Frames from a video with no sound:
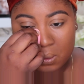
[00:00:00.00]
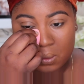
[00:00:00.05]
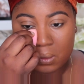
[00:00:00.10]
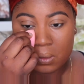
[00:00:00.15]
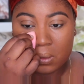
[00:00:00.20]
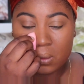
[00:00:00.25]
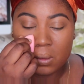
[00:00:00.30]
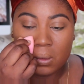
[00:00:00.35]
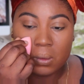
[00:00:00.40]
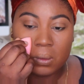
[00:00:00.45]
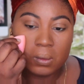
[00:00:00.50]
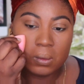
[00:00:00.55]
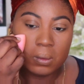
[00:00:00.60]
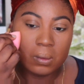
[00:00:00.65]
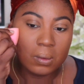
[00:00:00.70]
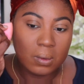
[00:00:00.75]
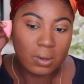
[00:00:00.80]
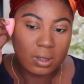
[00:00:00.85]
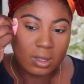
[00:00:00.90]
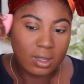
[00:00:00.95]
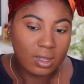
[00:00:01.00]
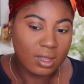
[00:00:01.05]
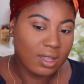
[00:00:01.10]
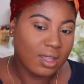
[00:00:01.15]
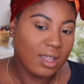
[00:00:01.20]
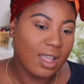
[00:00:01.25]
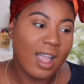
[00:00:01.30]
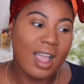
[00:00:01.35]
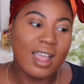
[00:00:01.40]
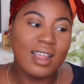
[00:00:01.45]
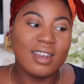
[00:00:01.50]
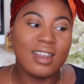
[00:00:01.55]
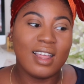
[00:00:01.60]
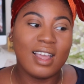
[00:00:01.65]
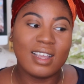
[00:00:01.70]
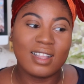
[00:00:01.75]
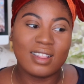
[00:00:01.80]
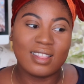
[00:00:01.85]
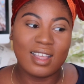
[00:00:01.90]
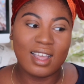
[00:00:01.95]
Oh, I
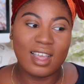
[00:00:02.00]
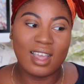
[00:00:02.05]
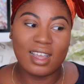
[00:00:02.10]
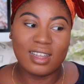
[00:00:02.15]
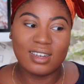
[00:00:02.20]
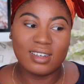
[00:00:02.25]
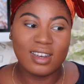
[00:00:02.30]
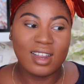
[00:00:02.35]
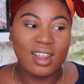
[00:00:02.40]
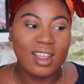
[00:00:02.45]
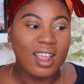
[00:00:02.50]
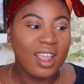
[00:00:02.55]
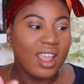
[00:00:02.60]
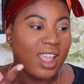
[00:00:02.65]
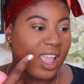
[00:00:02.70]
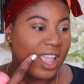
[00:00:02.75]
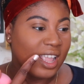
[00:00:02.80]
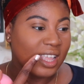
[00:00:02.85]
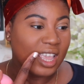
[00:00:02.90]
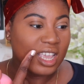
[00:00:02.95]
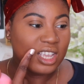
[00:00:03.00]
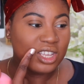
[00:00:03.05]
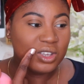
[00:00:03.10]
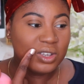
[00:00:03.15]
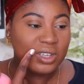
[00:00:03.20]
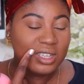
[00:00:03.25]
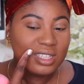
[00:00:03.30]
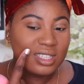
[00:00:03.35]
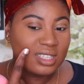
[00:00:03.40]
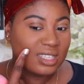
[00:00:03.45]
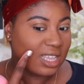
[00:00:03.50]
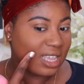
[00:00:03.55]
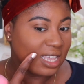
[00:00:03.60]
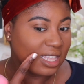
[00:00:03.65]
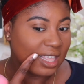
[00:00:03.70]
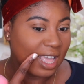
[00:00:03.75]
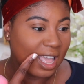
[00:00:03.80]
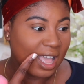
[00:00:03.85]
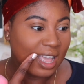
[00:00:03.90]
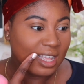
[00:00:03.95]
like that. Can you see
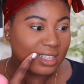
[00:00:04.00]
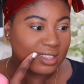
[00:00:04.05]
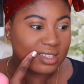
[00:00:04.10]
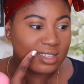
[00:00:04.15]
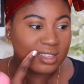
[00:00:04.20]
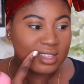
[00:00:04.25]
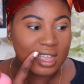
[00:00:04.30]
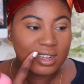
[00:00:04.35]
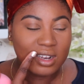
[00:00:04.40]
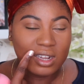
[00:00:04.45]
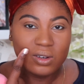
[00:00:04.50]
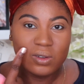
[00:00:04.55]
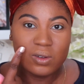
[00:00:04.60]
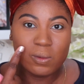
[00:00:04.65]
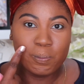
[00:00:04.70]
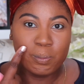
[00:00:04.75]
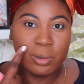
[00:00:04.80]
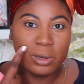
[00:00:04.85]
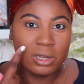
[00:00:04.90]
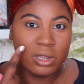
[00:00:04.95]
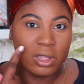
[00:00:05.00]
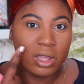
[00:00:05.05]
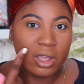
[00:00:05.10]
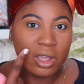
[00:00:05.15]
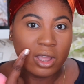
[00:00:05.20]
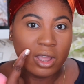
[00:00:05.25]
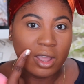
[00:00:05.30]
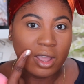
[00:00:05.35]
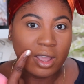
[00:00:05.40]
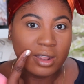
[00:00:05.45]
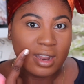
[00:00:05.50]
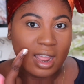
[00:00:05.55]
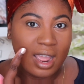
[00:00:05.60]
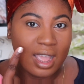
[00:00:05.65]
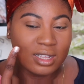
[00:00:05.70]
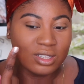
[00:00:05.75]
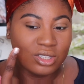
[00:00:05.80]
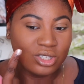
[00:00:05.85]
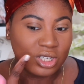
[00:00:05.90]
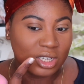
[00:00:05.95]
that? Does that not look blurred
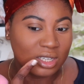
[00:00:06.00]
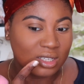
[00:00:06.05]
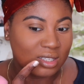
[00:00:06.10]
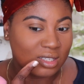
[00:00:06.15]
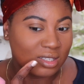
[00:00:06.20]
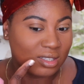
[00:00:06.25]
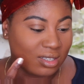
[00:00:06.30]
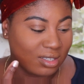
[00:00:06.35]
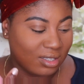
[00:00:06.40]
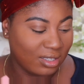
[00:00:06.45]
and just